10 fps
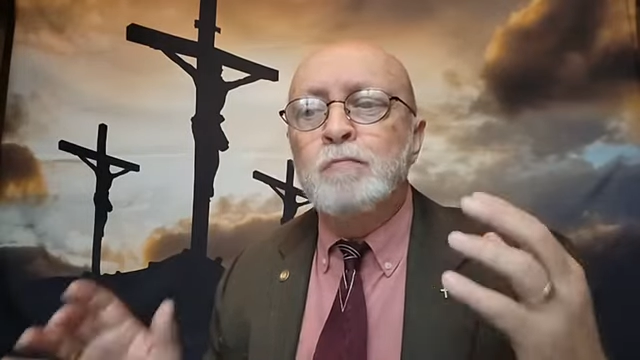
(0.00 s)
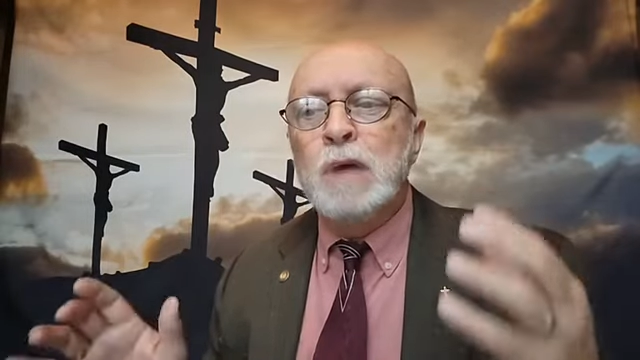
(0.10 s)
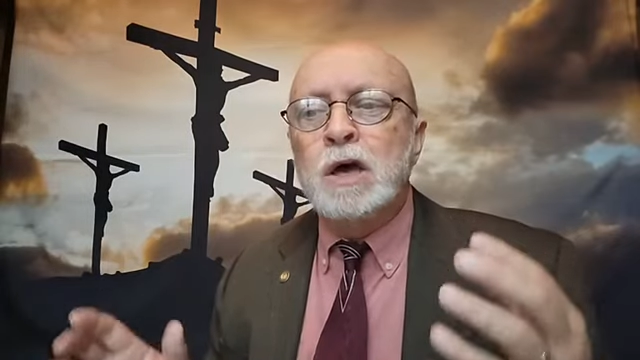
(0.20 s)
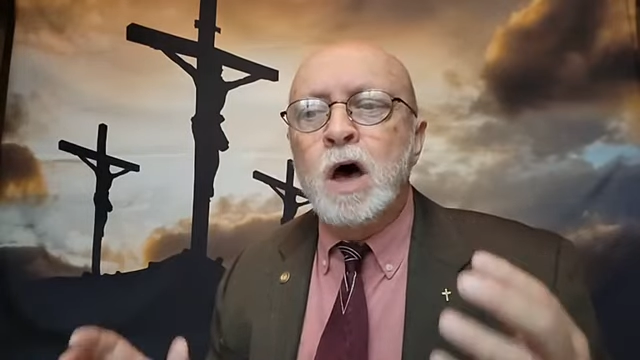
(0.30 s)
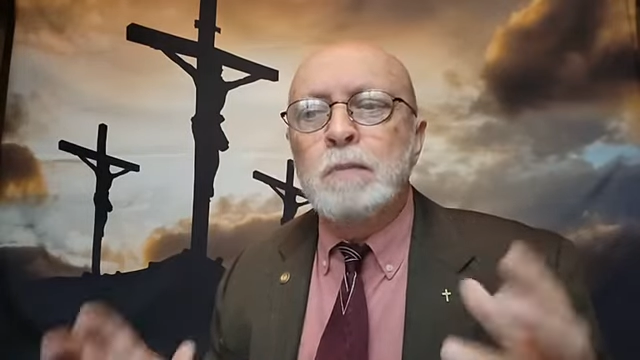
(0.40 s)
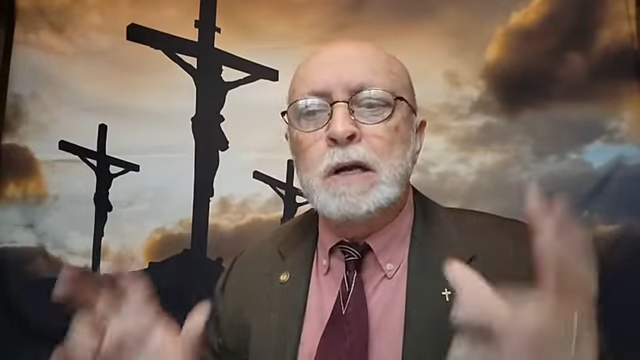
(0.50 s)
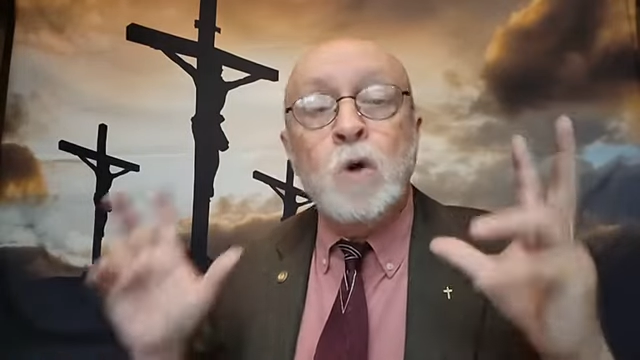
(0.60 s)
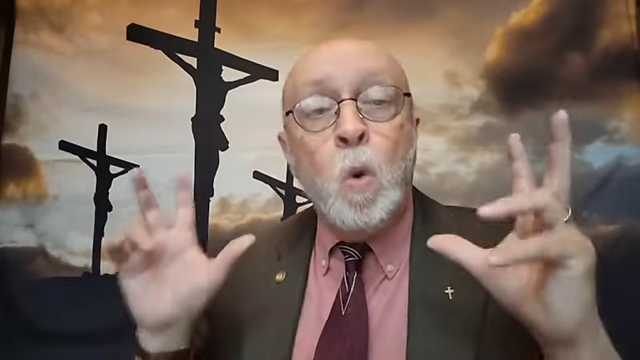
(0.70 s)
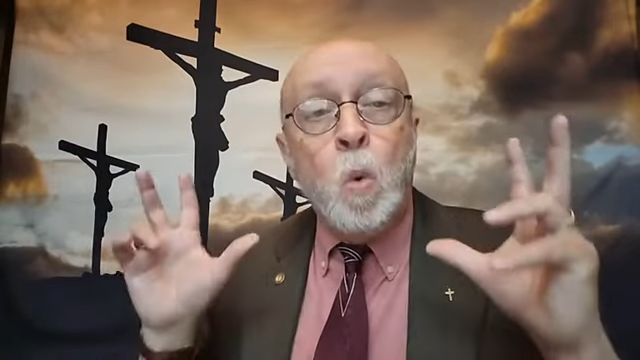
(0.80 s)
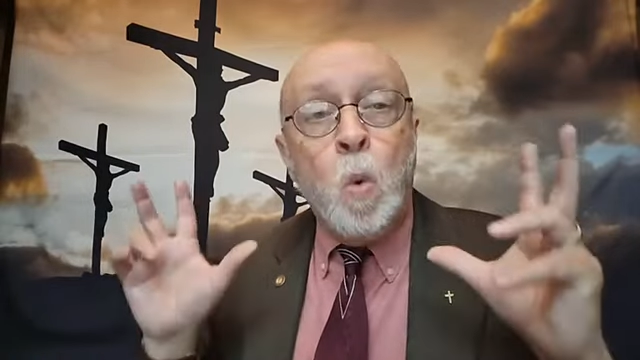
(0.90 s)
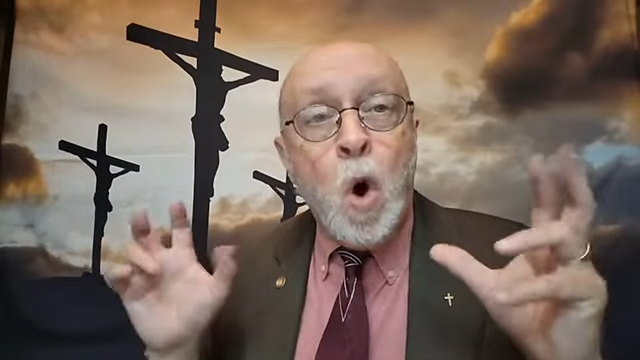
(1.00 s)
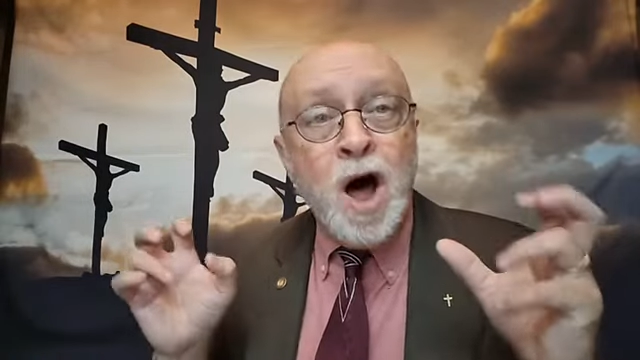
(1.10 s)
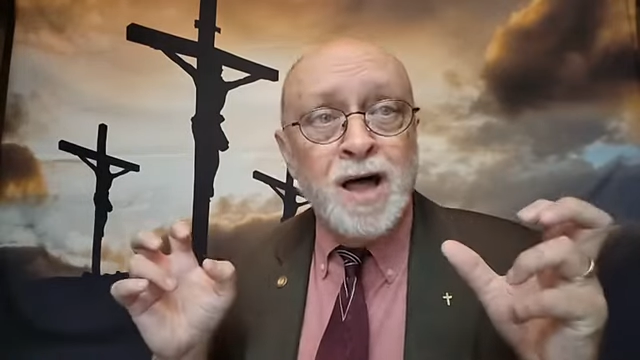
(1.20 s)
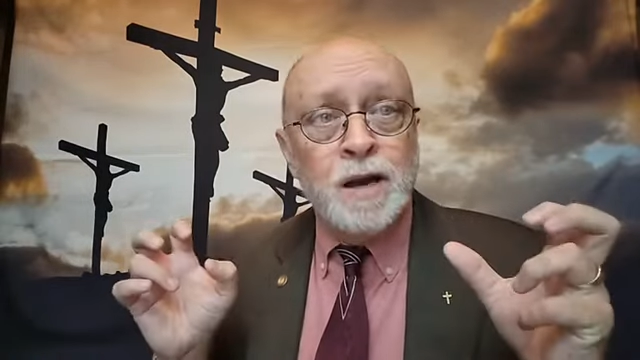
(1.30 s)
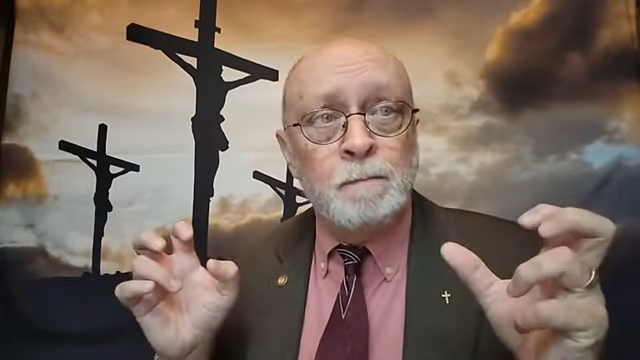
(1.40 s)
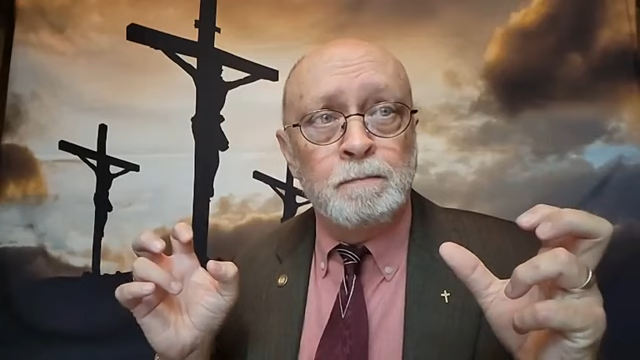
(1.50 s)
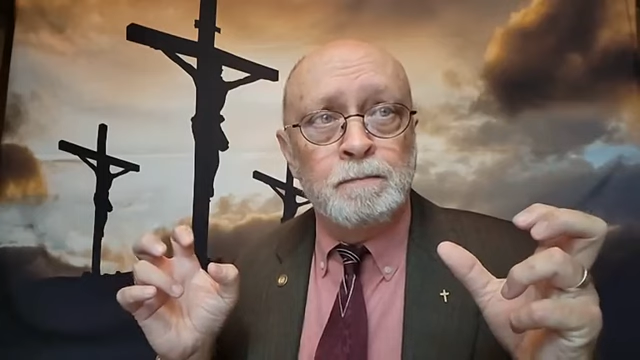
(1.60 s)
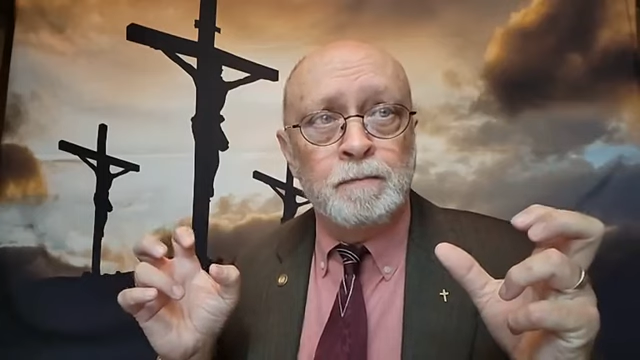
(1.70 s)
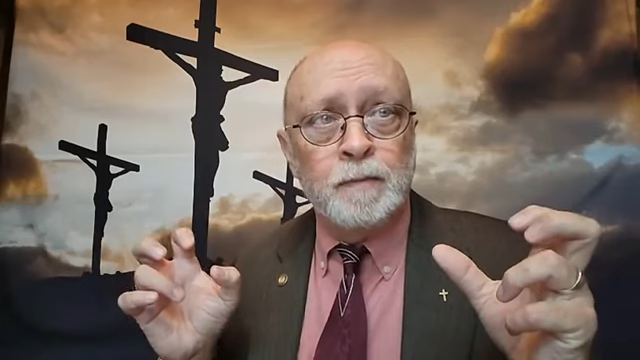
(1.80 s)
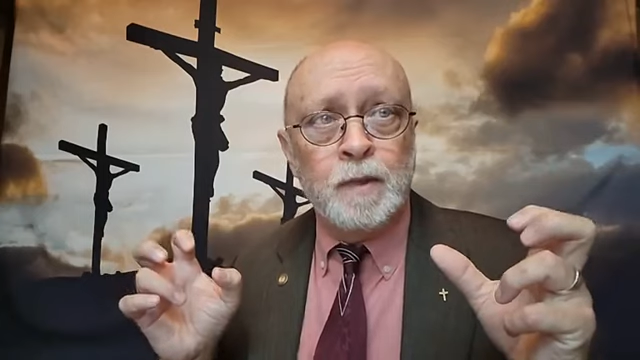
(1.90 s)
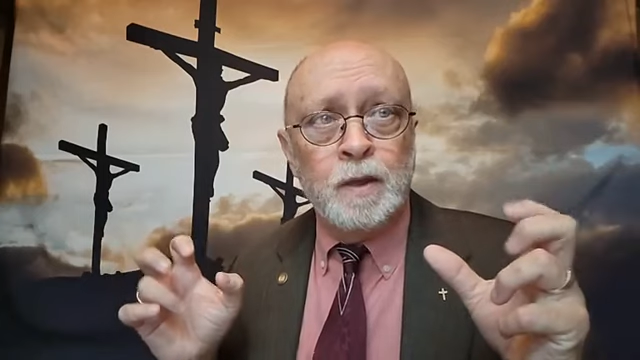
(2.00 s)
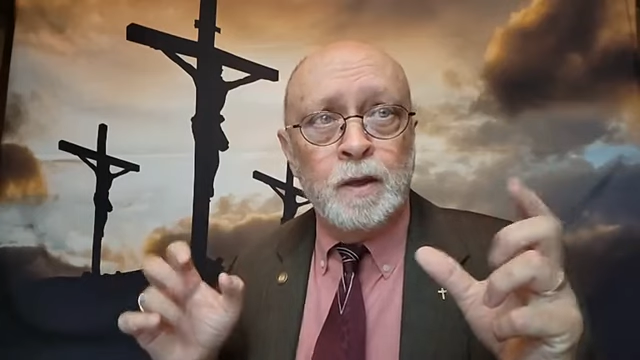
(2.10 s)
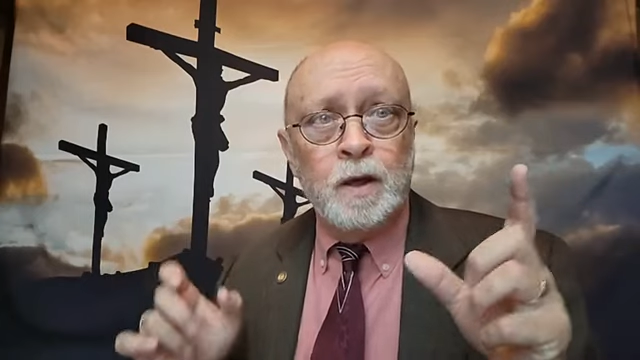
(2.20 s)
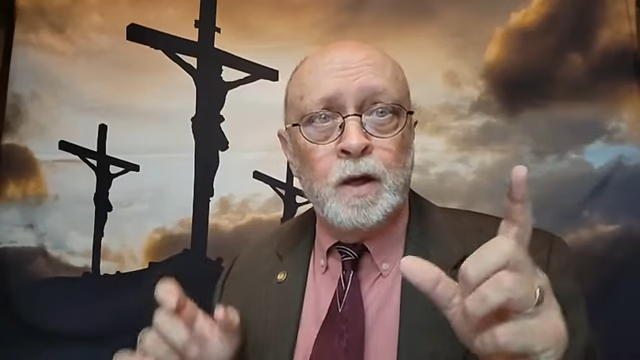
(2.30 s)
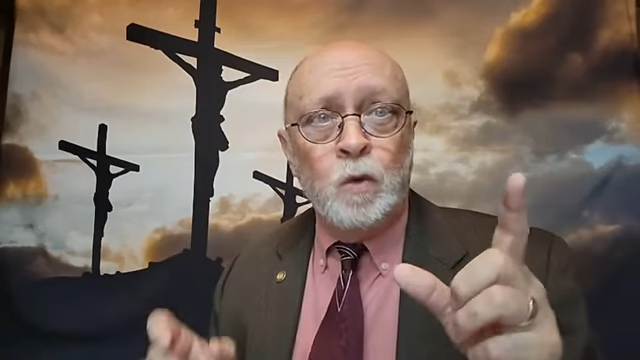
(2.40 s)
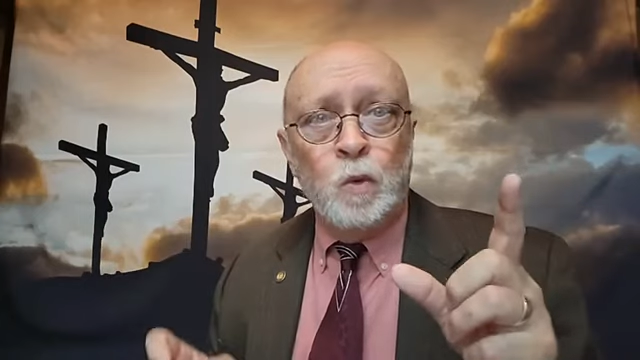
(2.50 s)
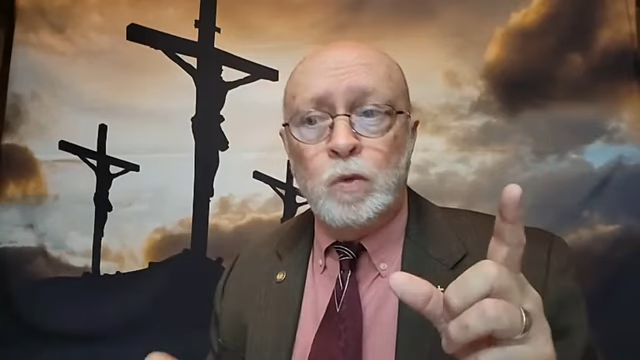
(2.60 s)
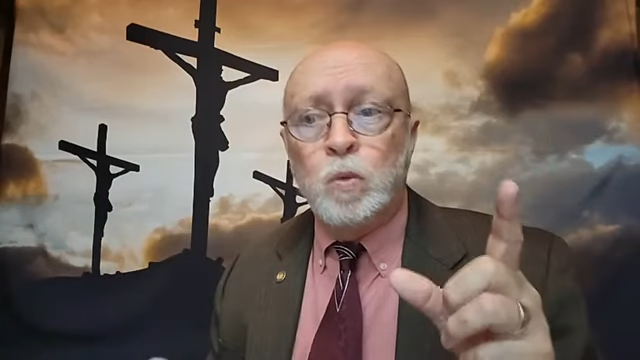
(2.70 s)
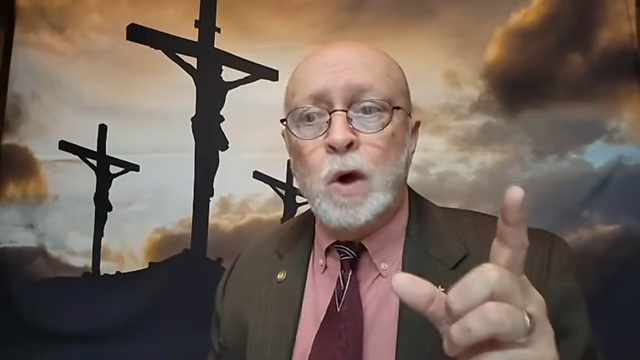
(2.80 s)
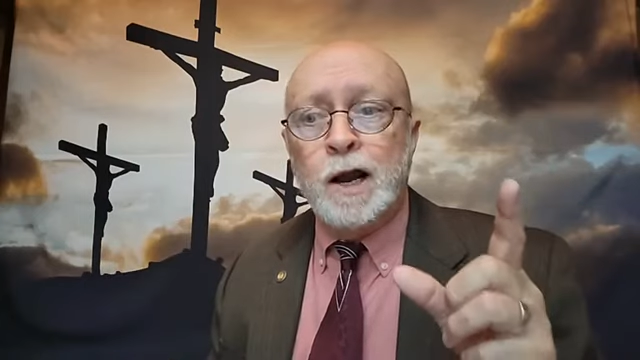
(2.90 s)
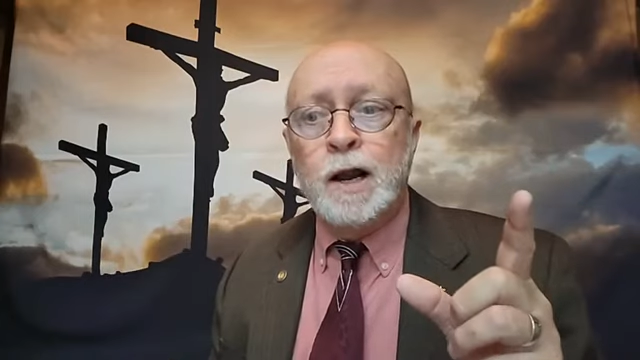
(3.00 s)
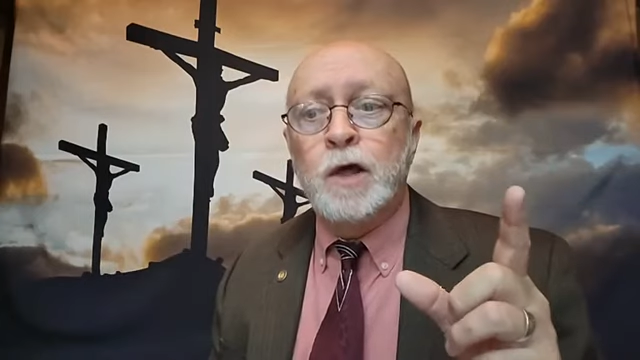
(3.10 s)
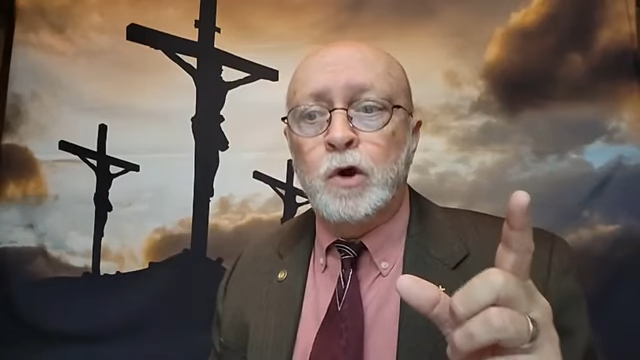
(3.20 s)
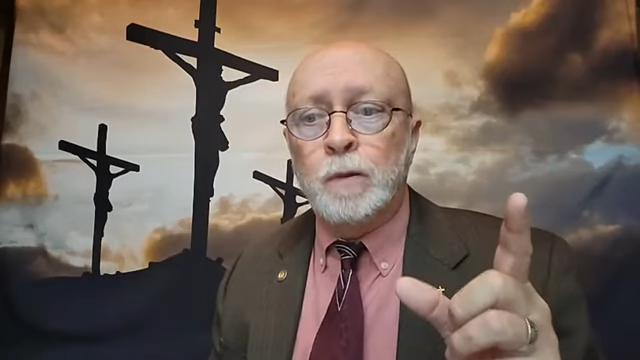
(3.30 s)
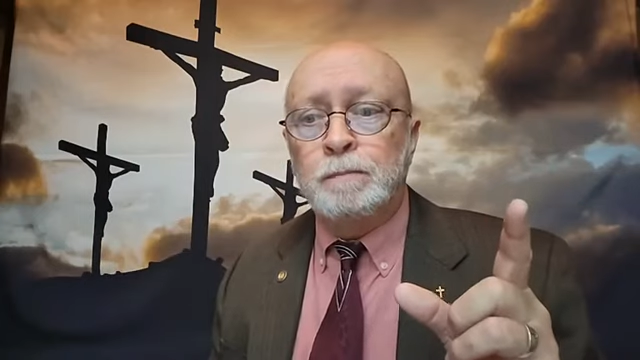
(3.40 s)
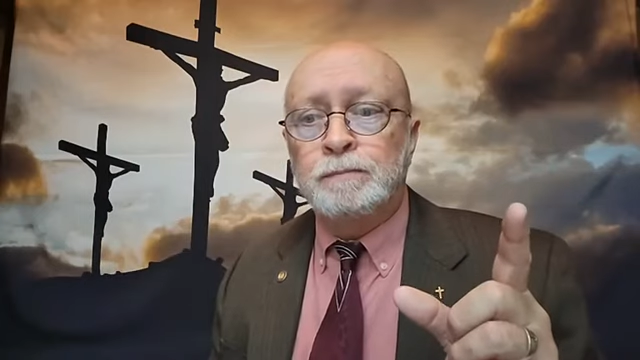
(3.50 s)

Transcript: becoming one with one another,